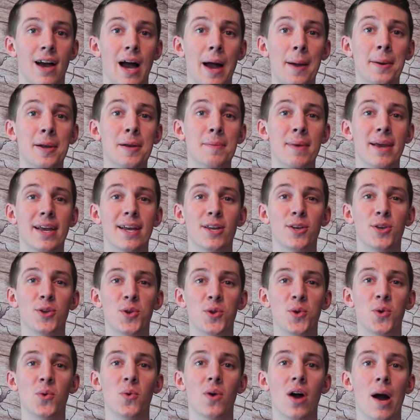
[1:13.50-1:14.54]
I'm going to make a
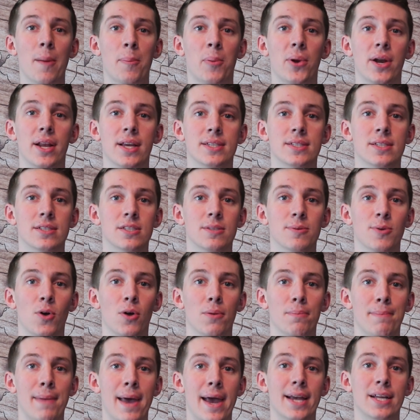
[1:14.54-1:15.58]
new operating system
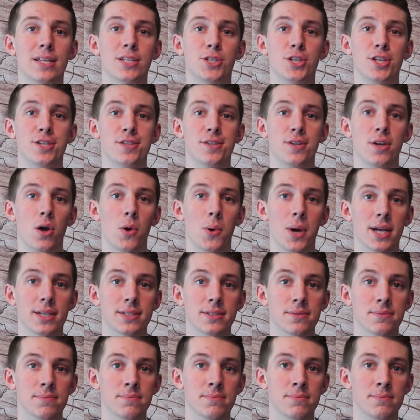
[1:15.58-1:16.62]
called Mac and Cheesy
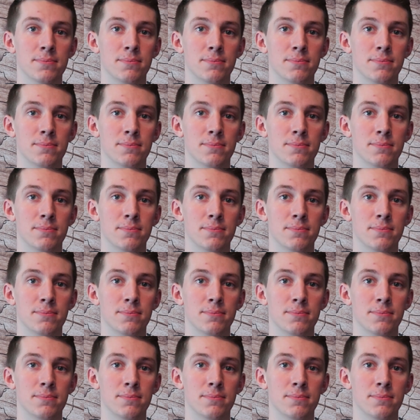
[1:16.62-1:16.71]
OS.